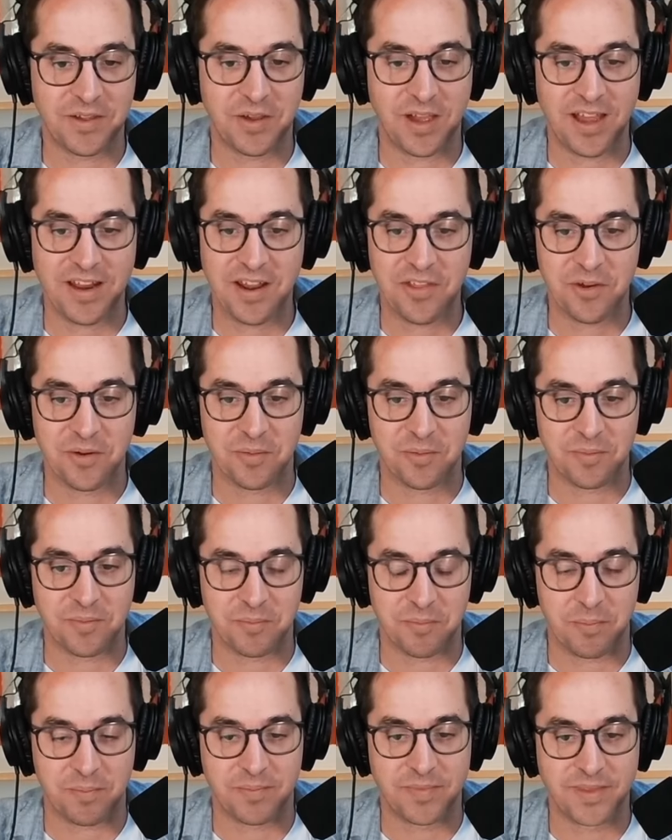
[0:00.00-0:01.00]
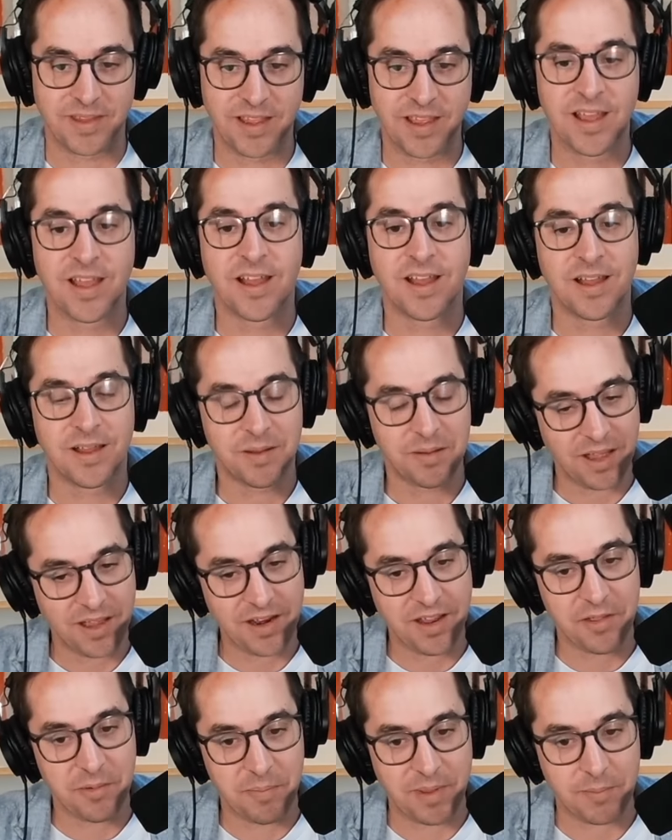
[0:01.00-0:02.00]
another
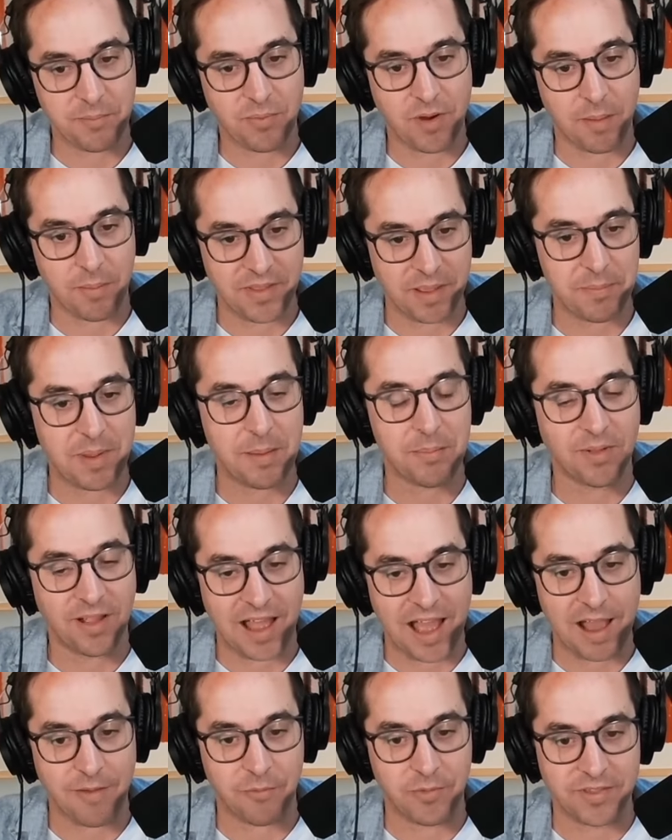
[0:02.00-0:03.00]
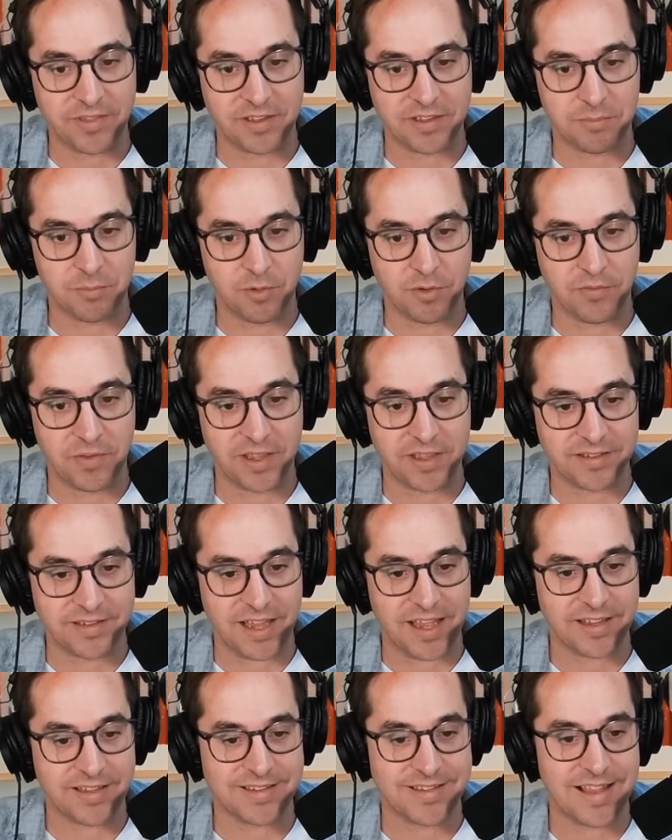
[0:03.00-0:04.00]
another big problem that people have with this movie is
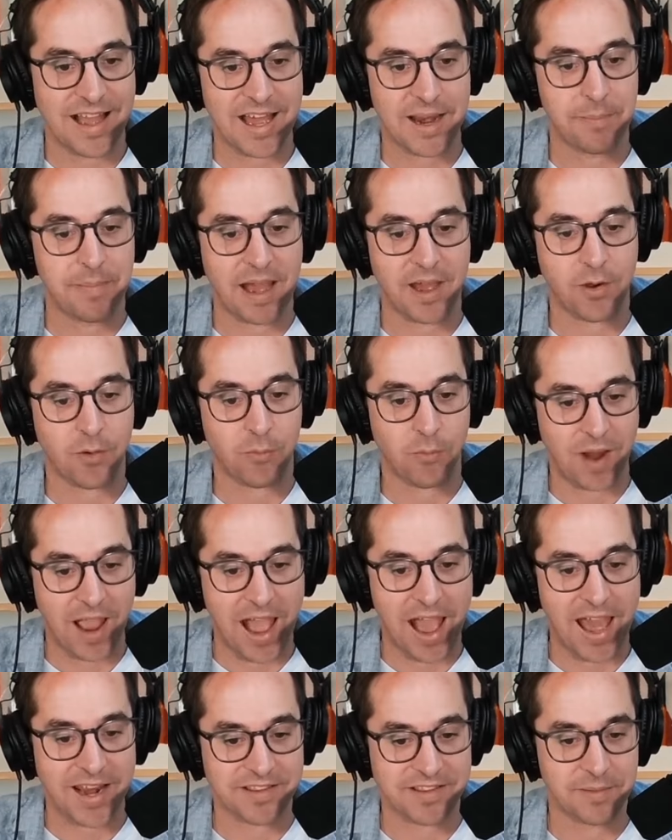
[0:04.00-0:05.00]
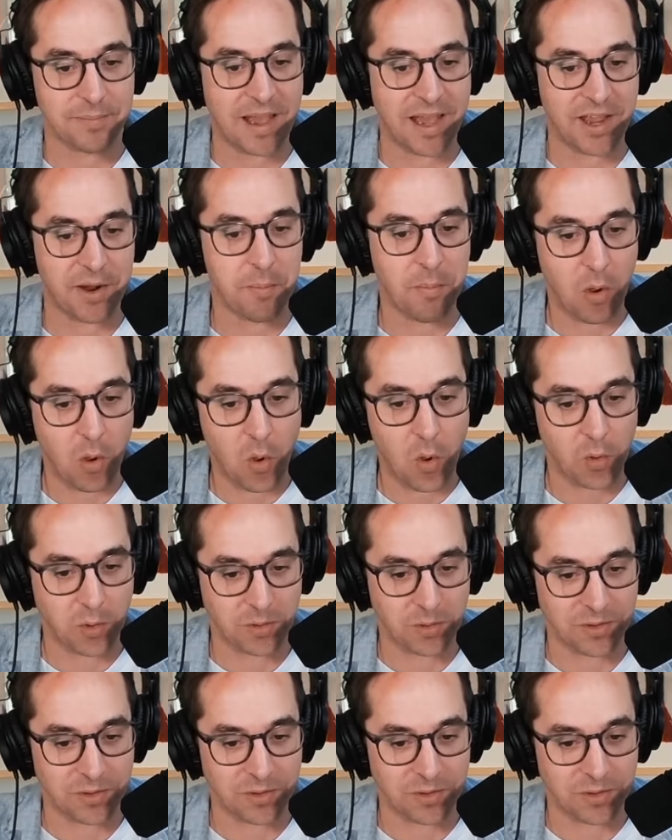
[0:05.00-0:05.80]
that it's not about a rat; it's about a mole.